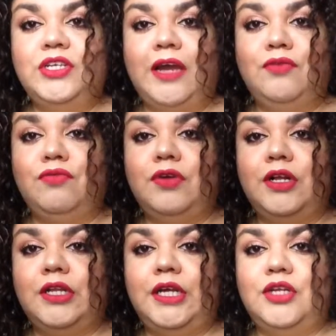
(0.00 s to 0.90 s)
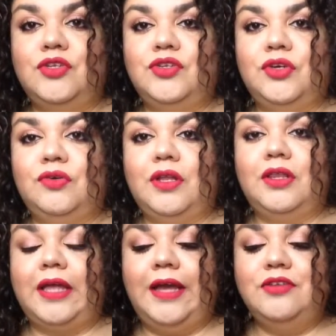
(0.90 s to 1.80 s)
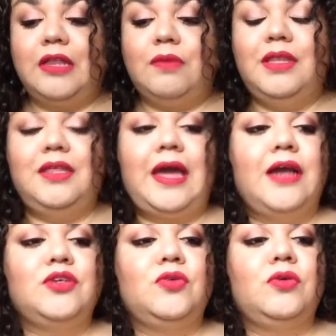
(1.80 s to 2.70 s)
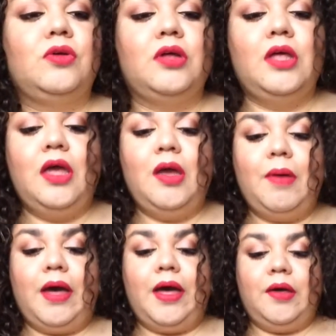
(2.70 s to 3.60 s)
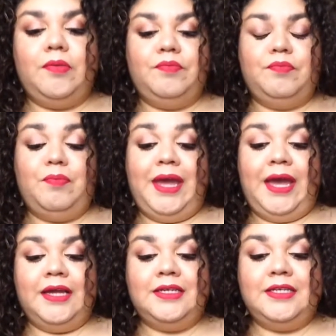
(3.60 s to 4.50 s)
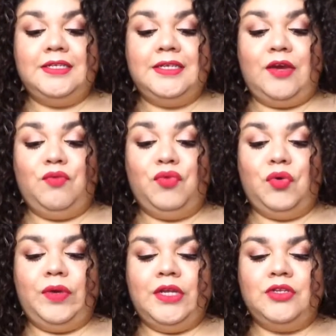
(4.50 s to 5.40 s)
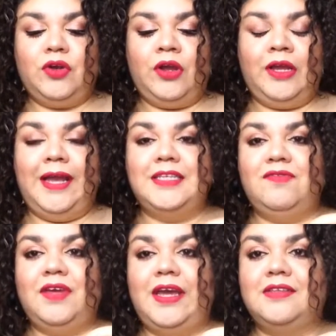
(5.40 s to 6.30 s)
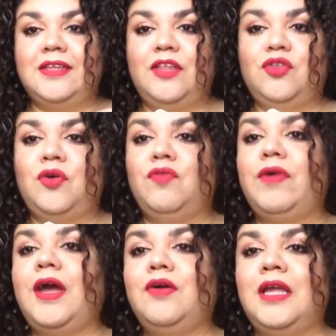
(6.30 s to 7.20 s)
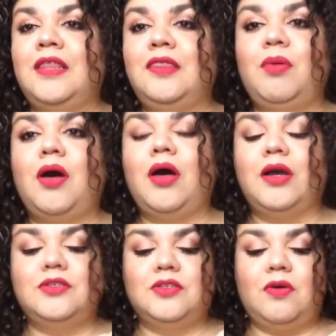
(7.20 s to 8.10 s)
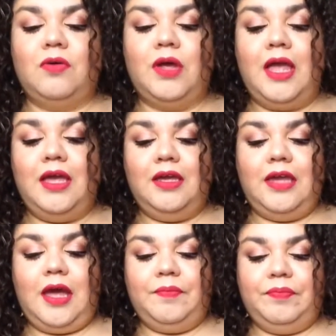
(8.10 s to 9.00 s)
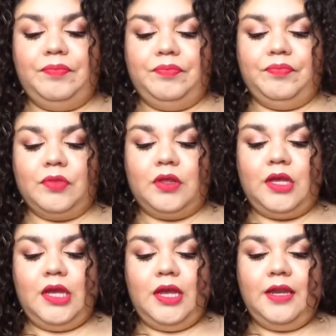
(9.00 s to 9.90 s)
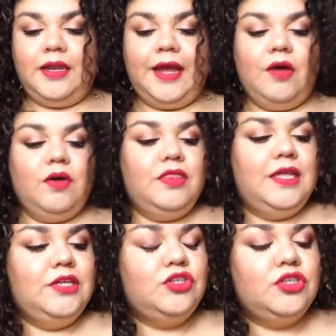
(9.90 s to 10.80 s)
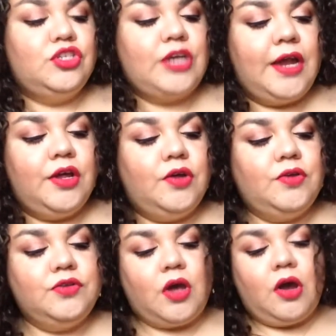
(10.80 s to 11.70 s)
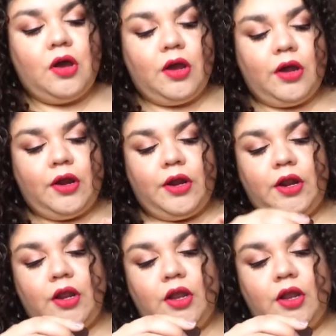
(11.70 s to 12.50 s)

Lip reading: I really do like, so that way the actual pan doesn't get ruined, or in case if it gets like thrown around in the box. So yeah. Now these shadows are